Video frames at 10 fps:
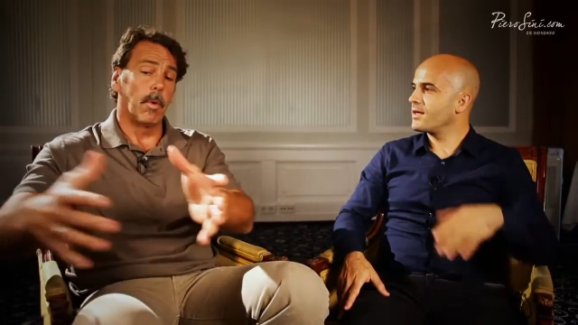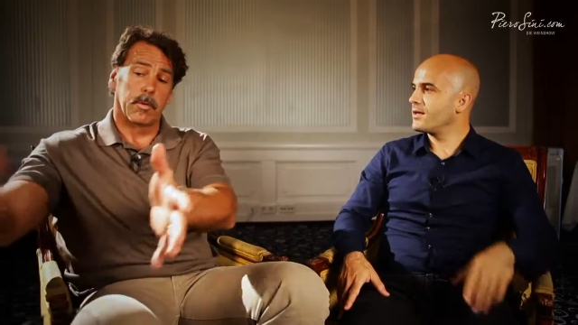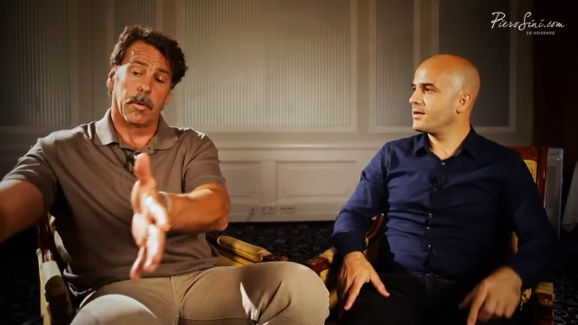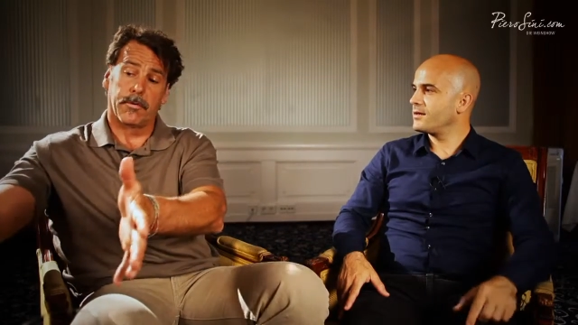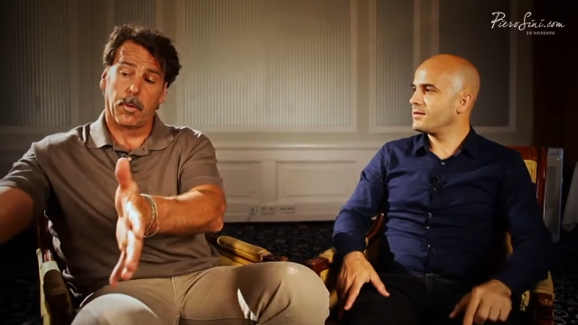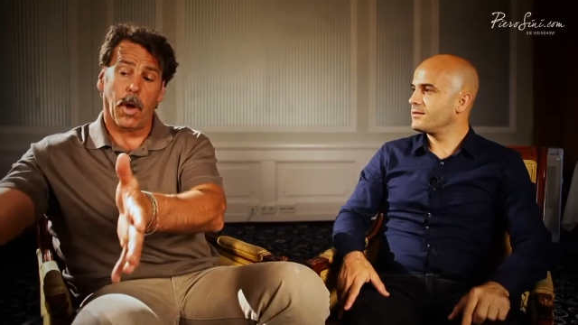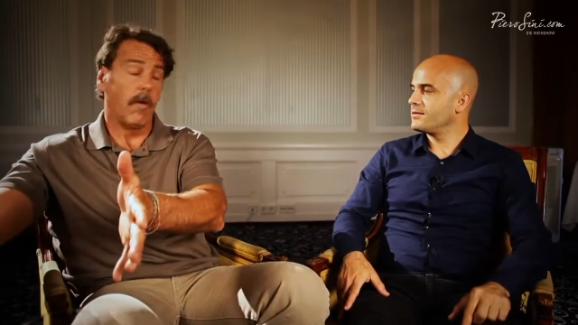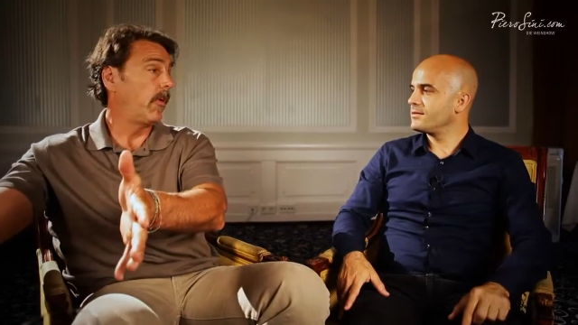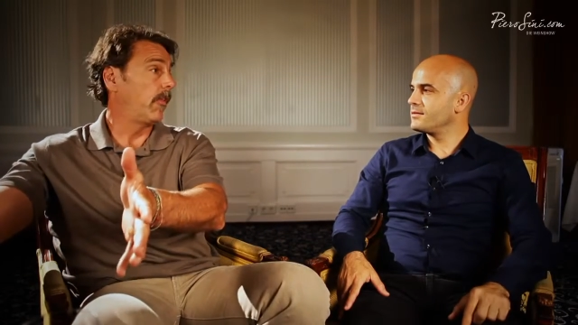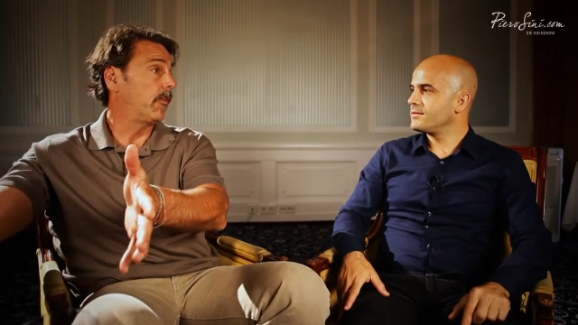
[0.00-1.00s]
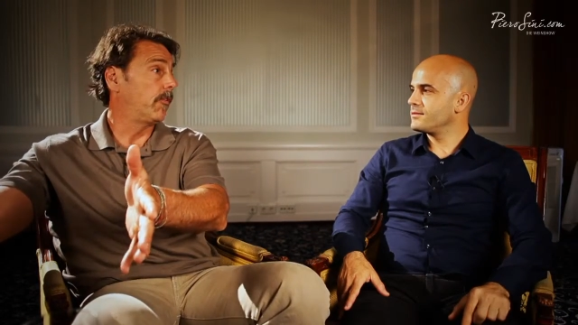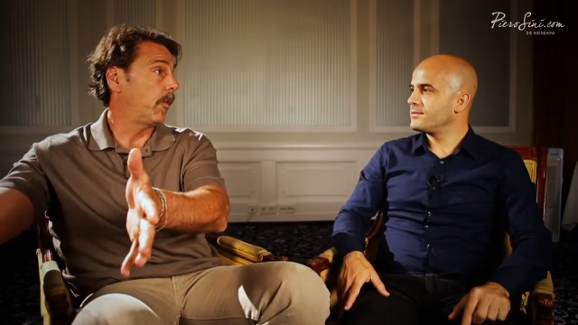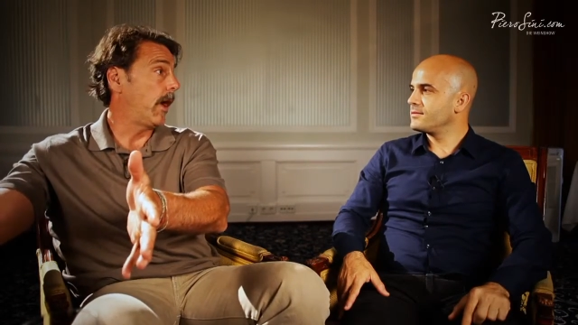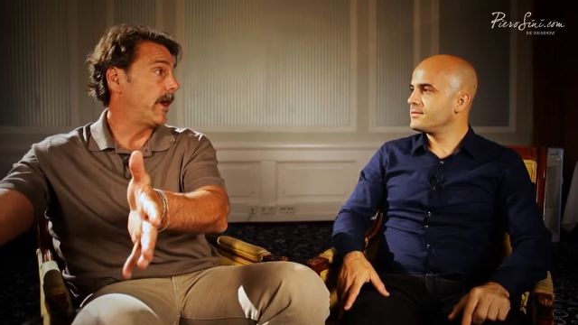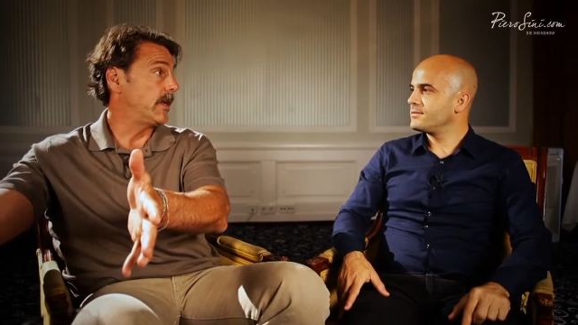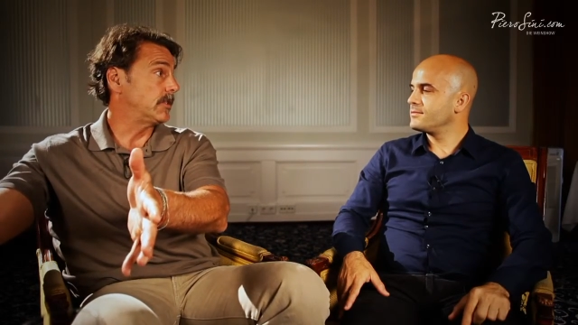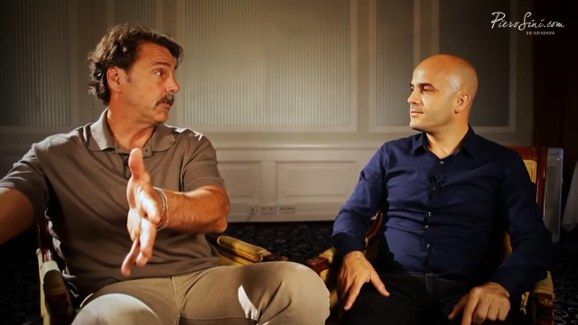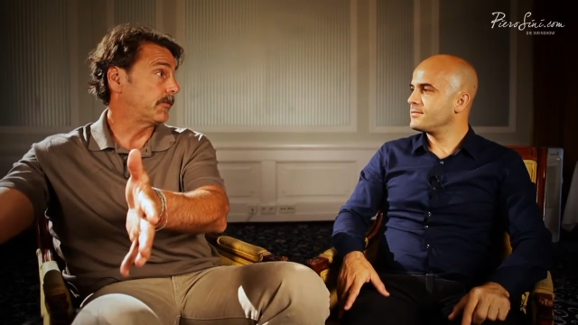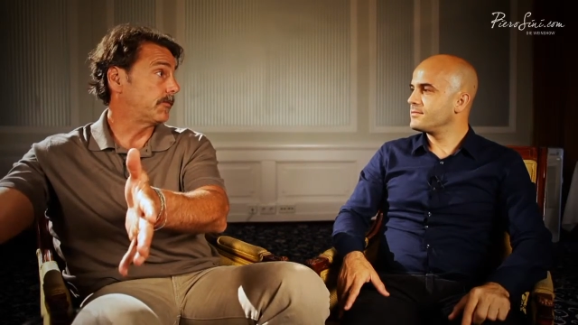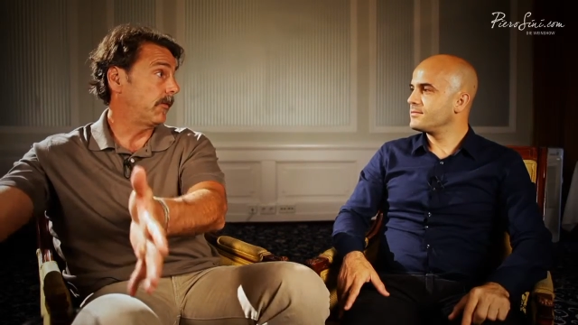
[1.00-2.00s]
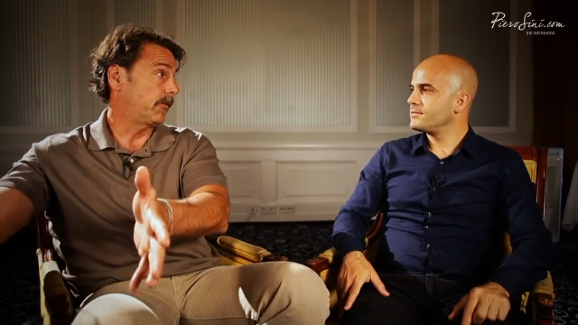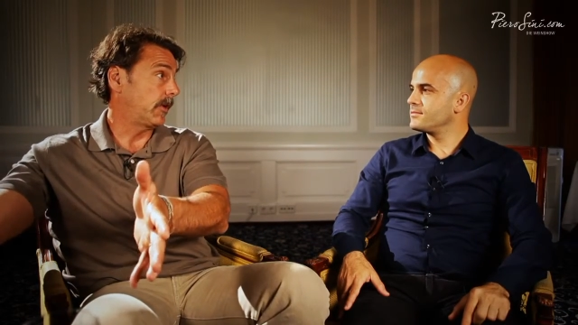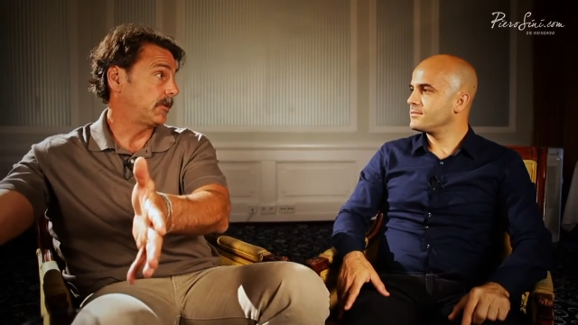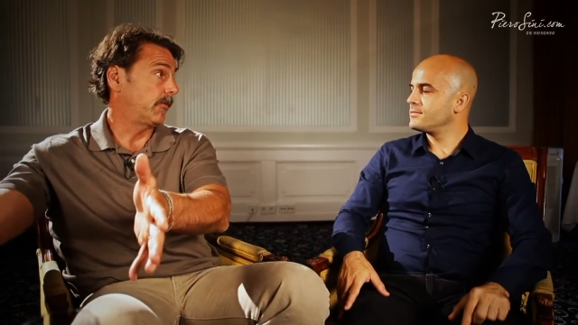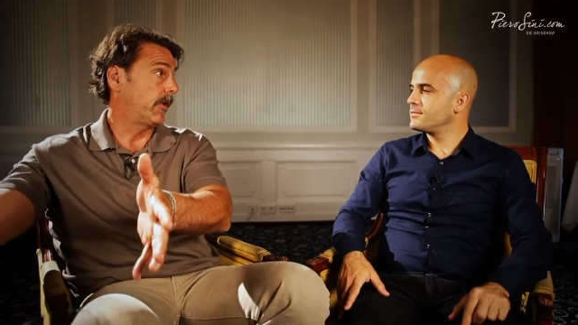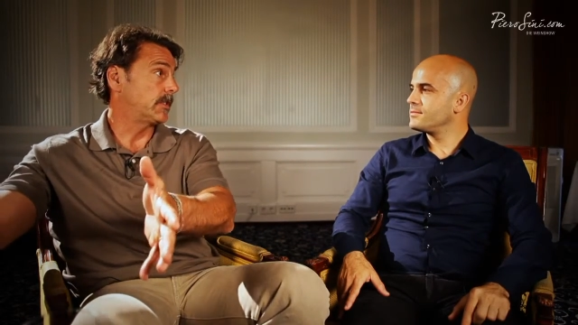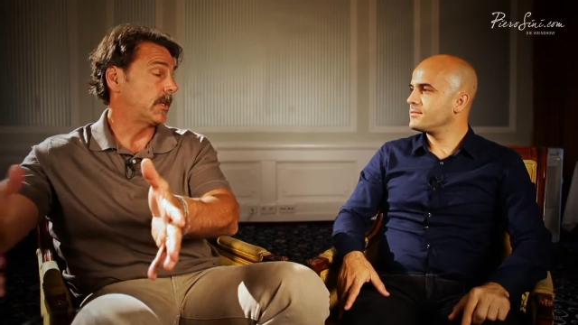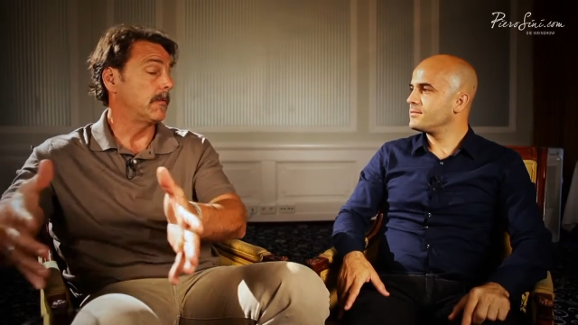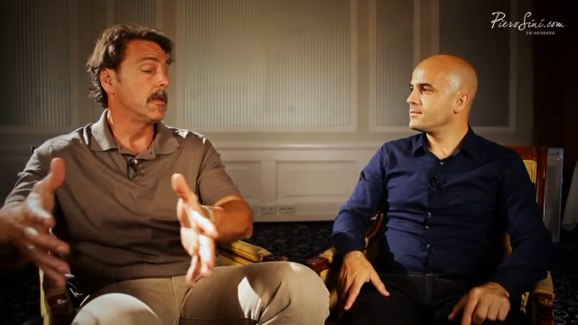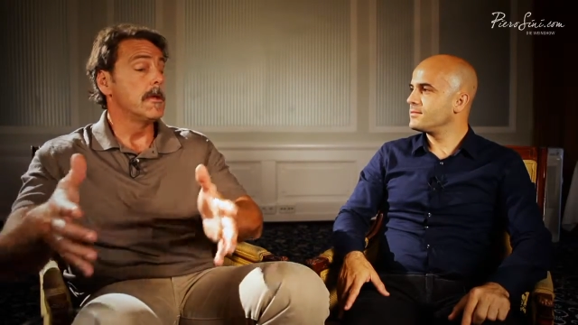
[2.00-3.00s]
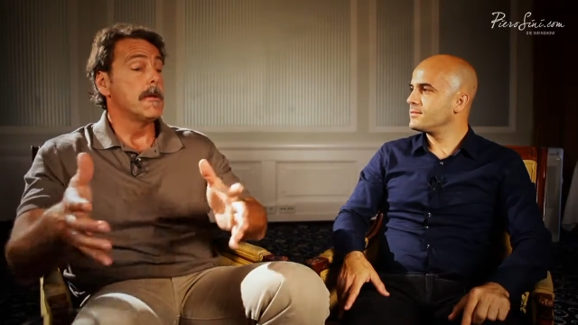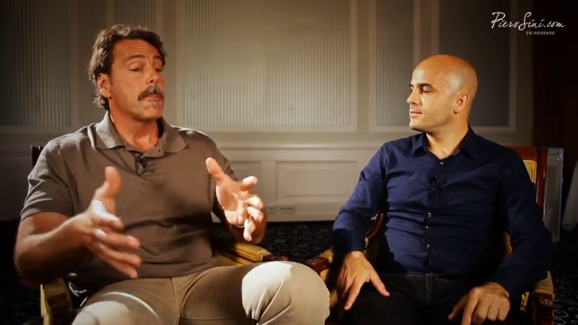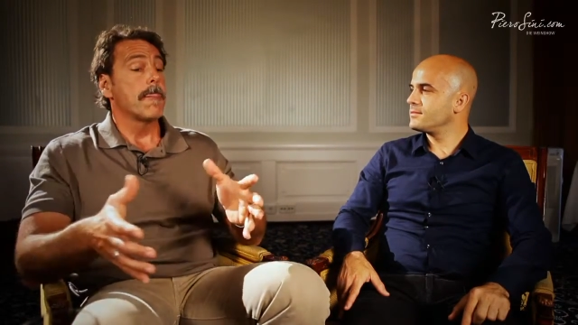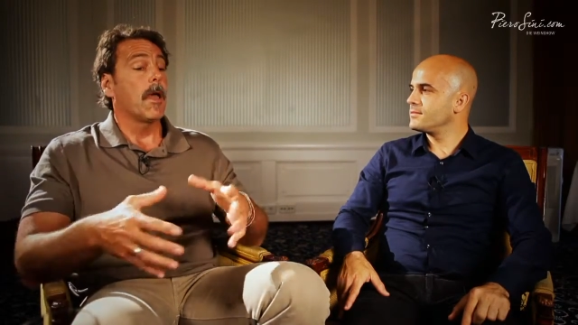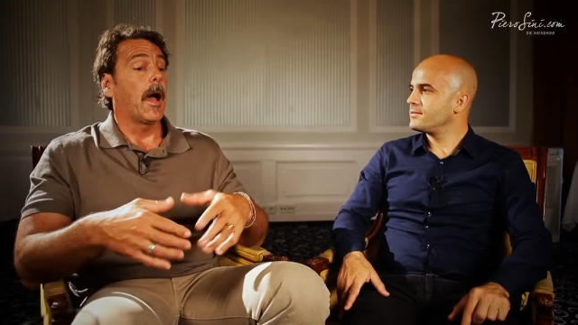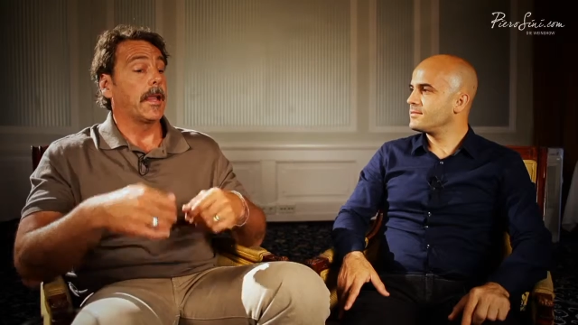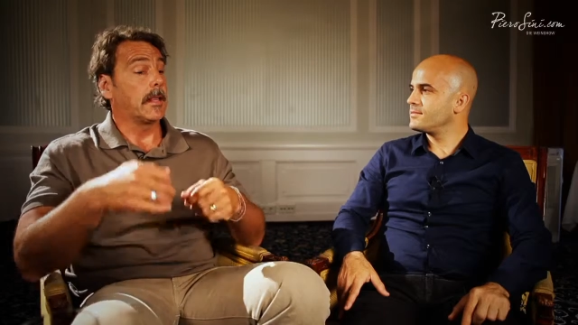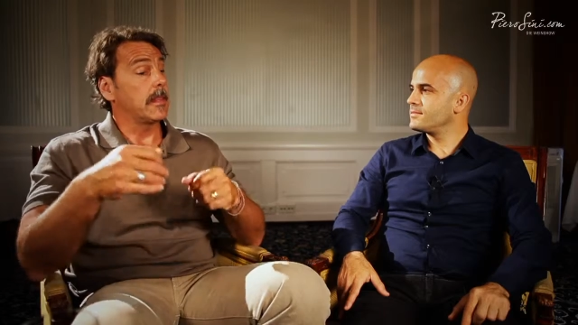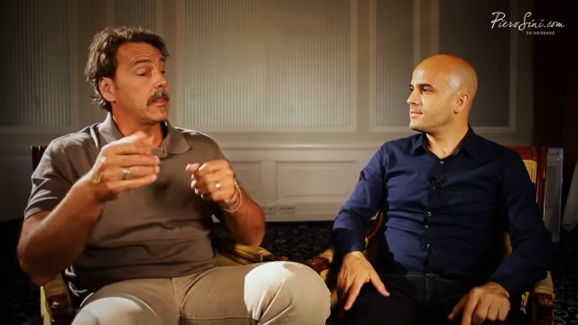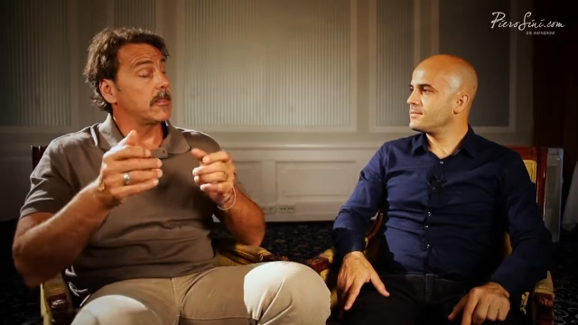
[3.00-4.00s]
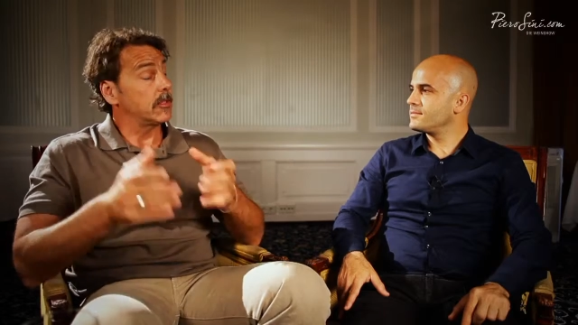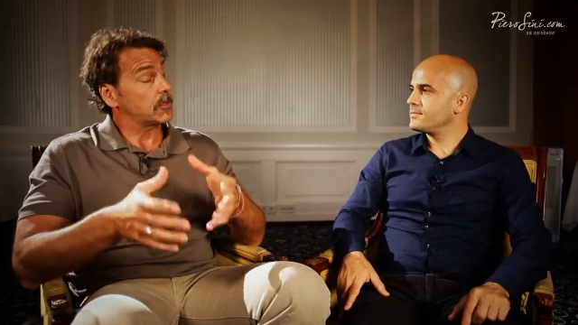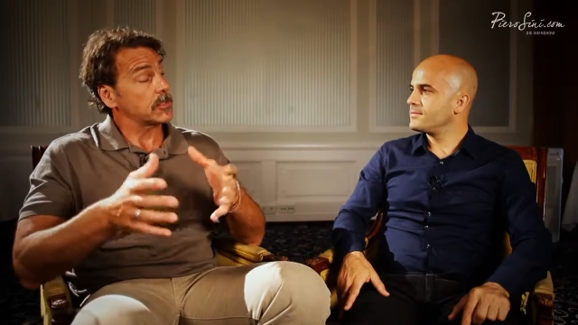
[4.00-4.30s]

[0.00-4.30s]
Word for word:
Speaker 1: worked with 12 other varieties of Sangiovese. This